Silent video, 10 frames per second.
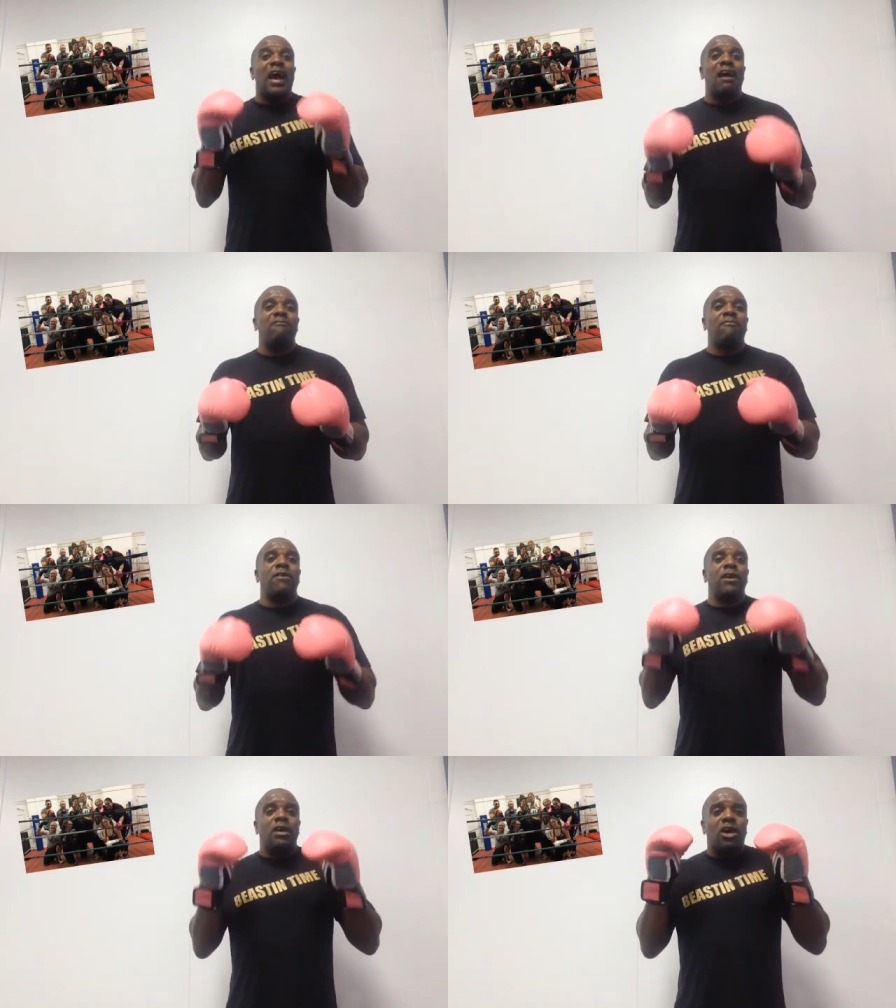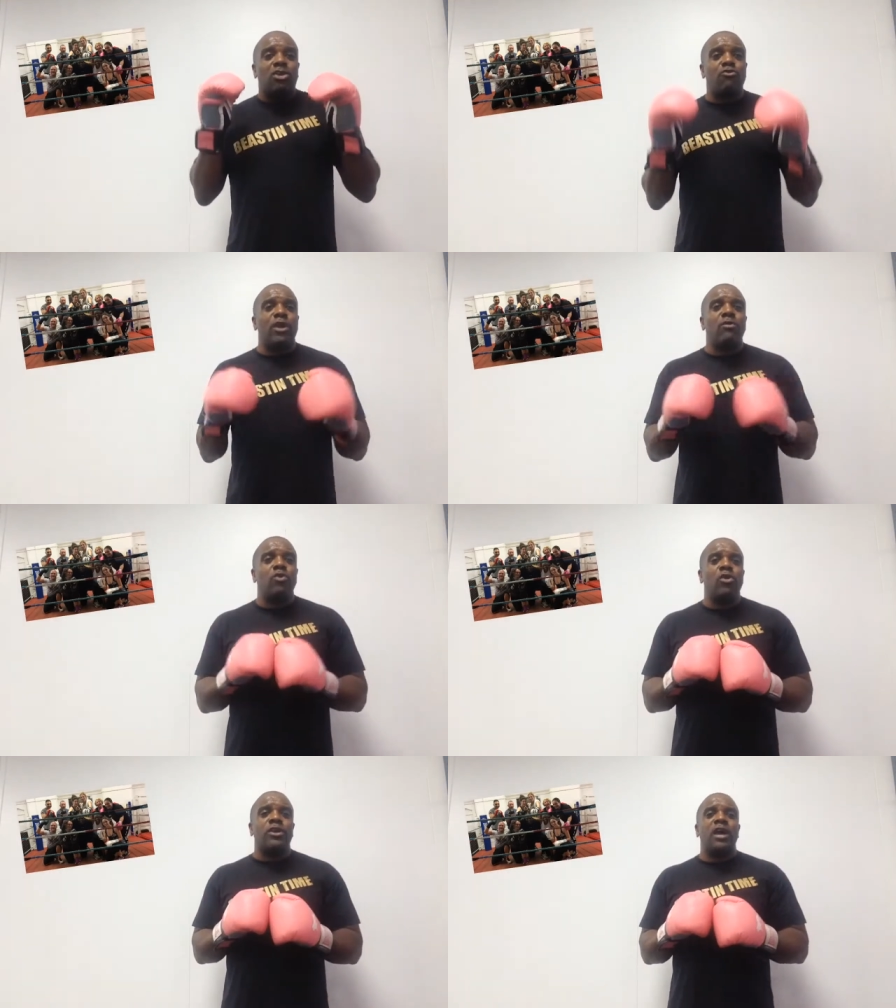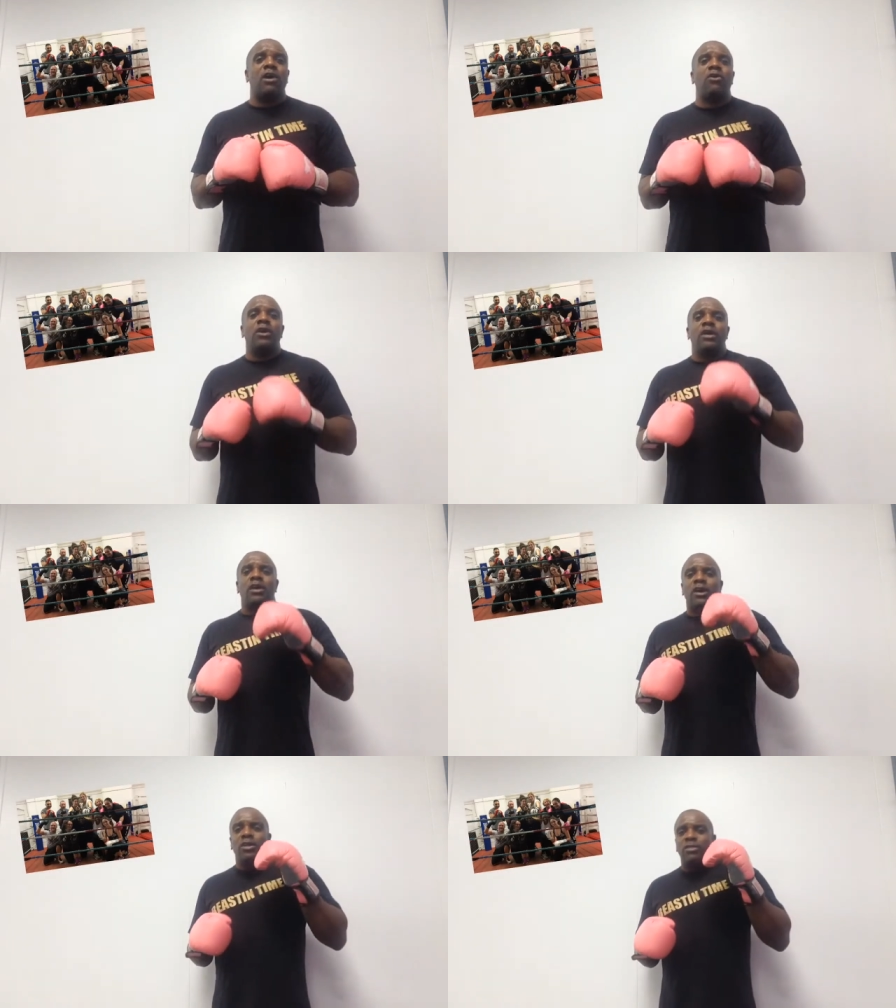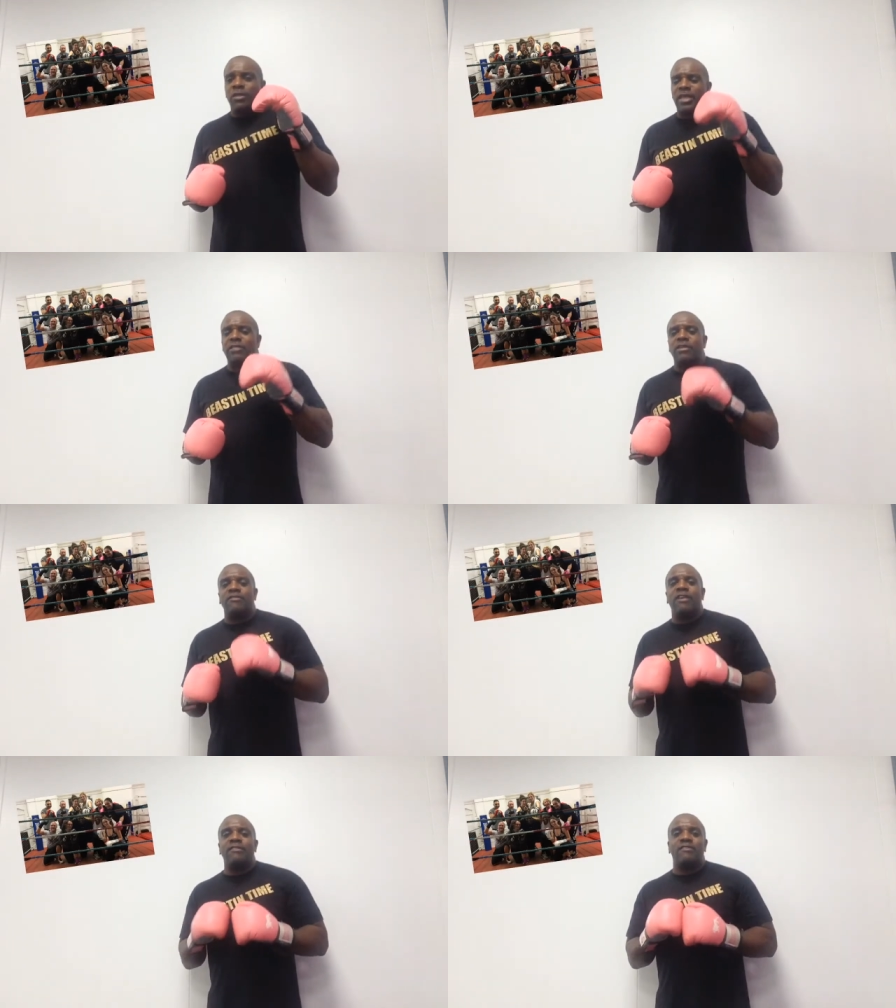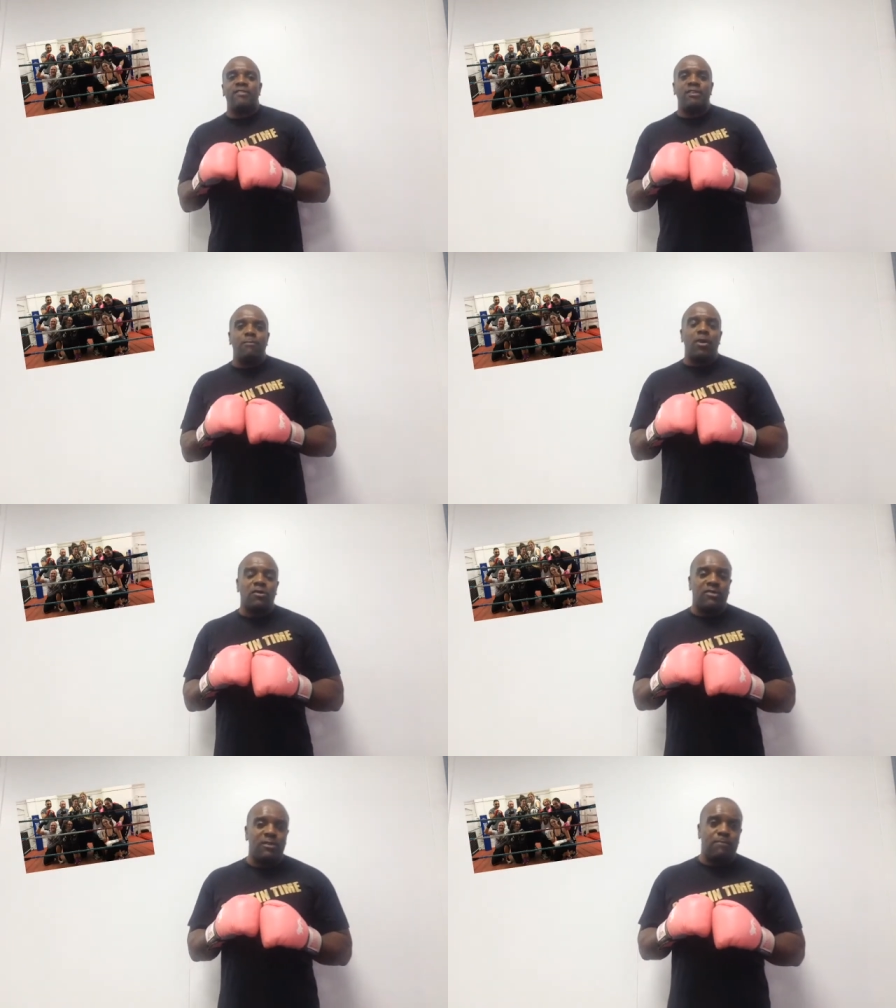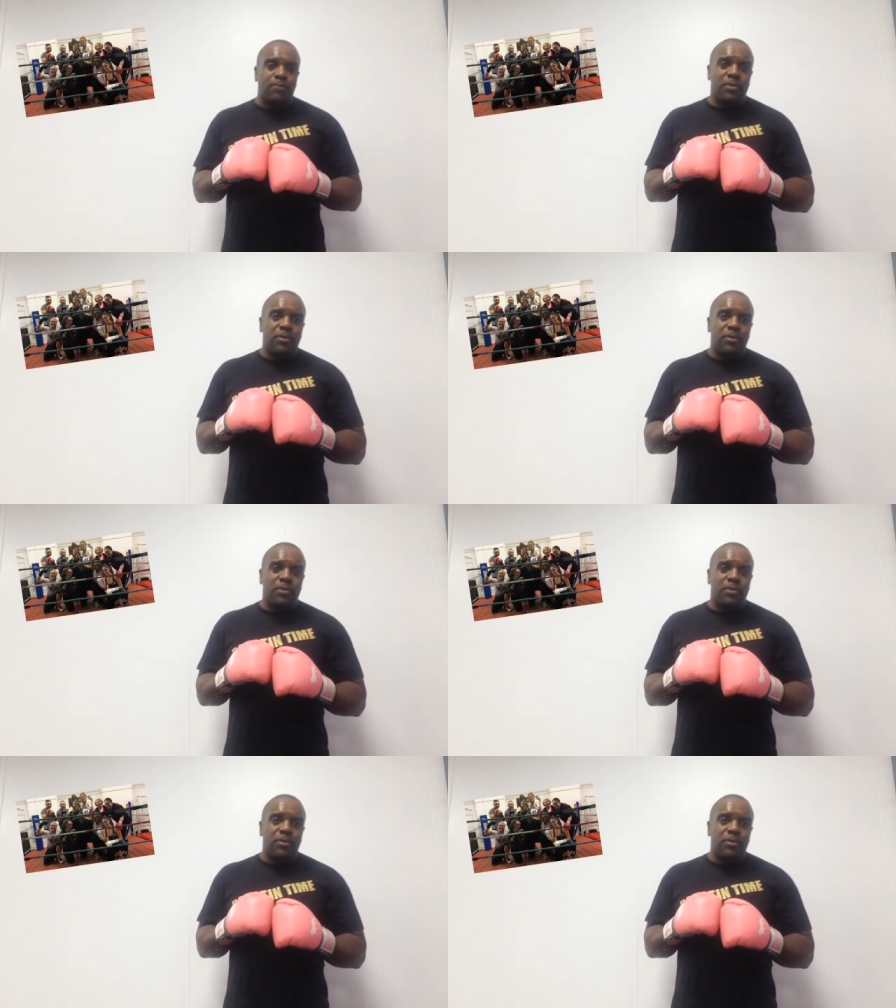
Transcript: have a great workout and get the intensity of boxing.